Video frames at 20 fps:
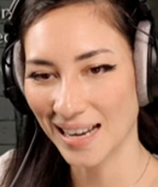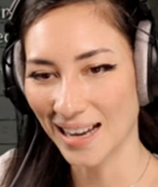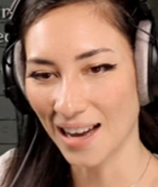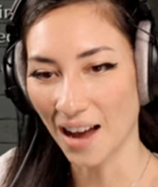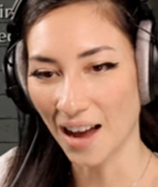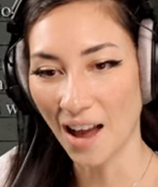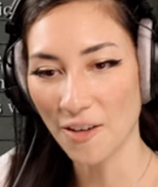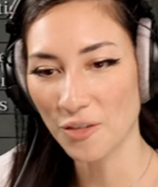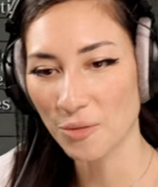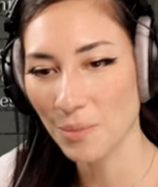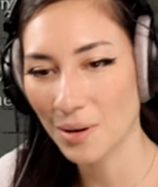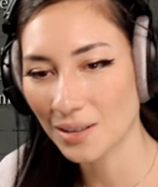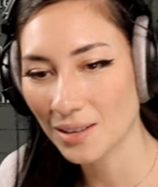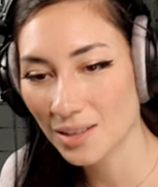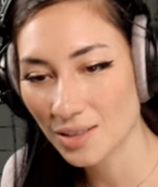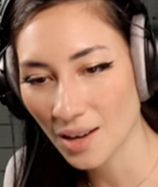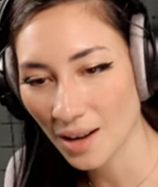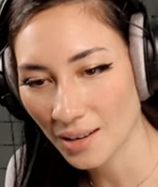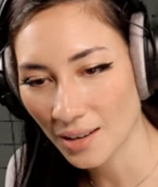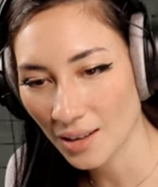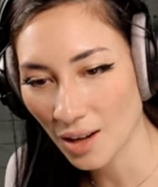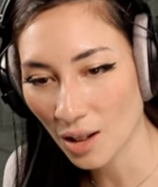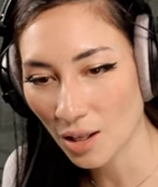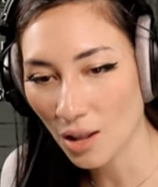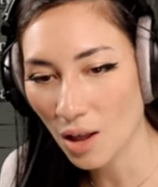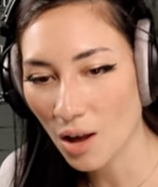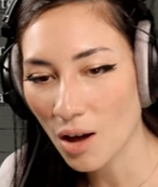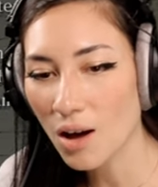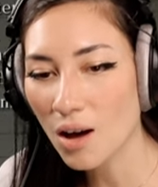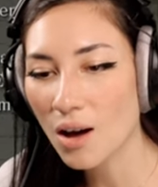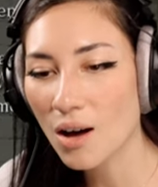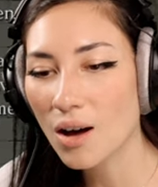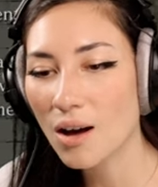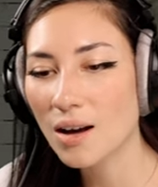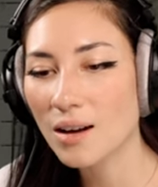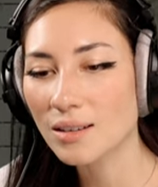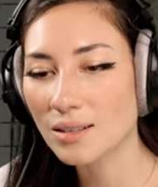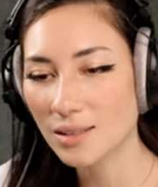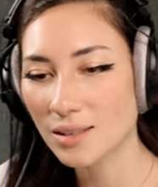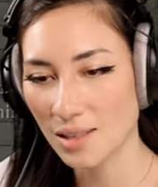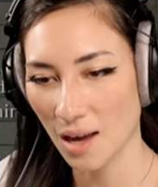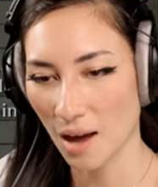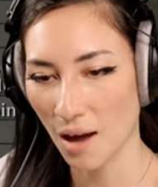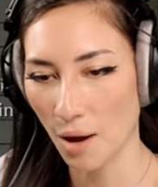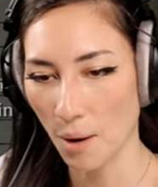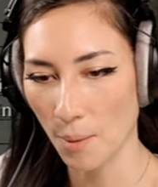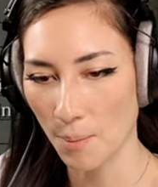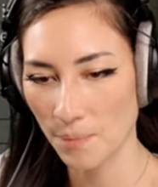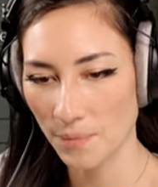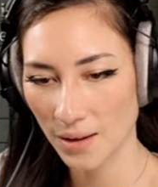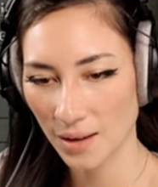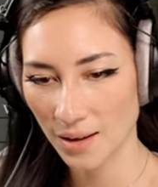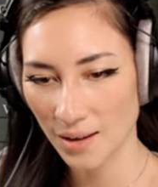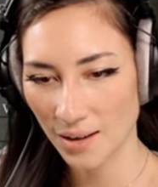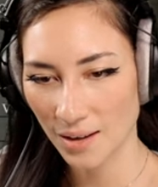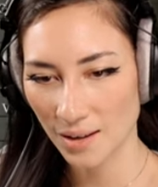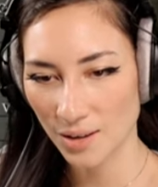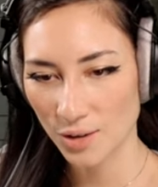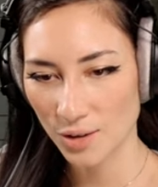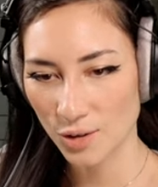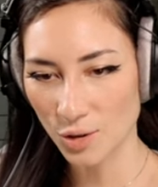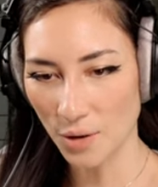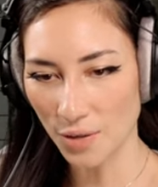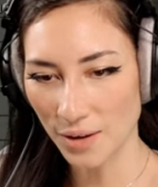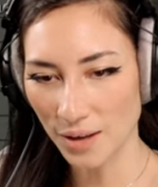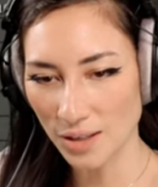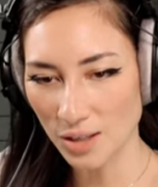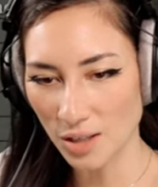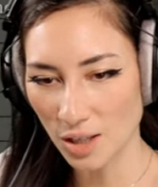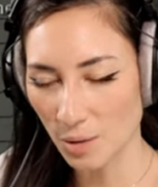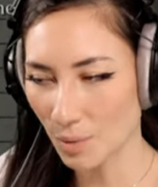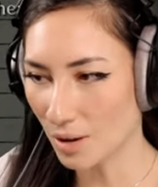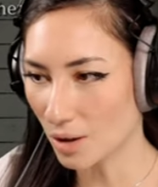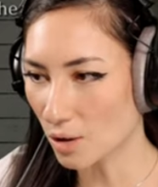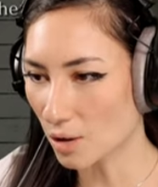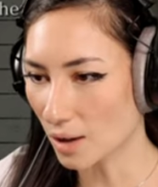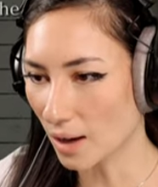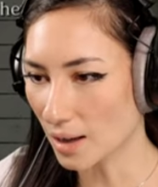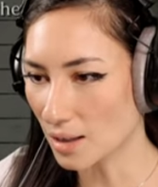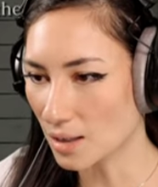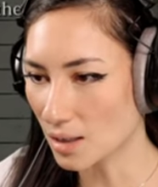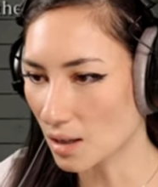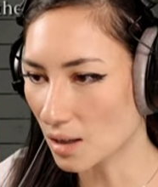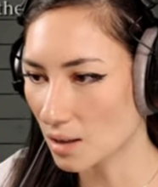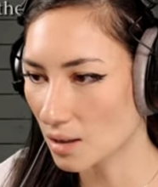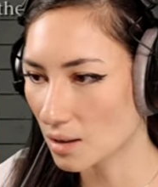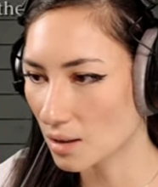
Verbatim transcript: I haven't made lasagna in a long time. So I think it's going to be a good idea.